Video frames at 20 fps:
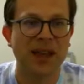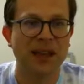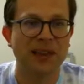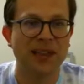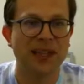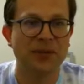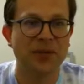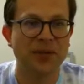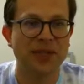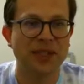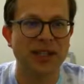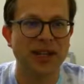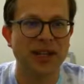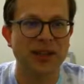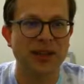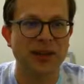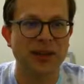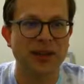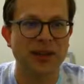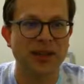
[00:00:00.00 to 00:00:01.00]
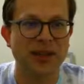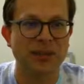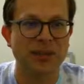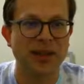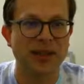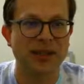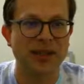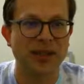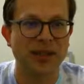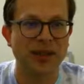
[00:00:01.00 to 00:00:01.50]
level tickets are, I think, the
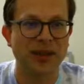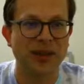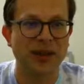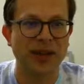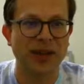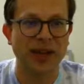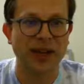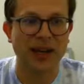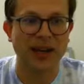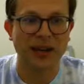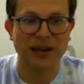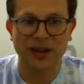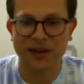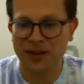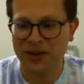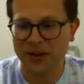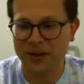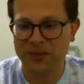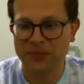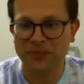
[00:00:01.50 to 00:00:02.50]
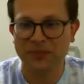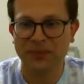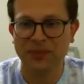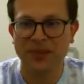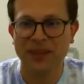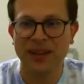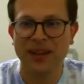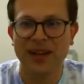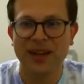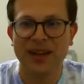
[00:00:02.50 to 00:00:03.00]
best thing you can get out of here.
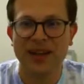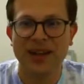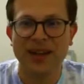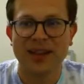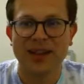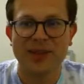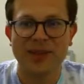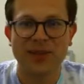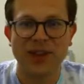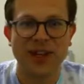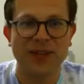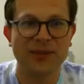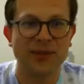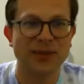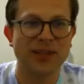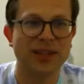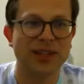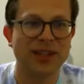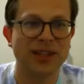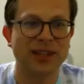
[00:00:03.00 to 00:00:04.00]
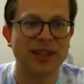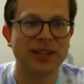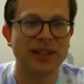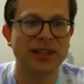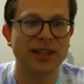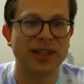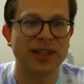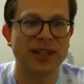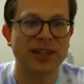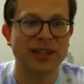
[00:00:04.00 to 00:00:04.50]
Driver skill
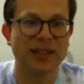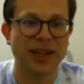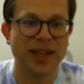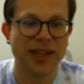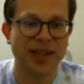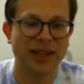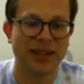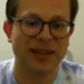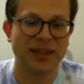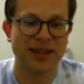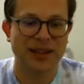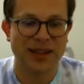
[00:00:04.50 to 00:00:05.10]
tickets and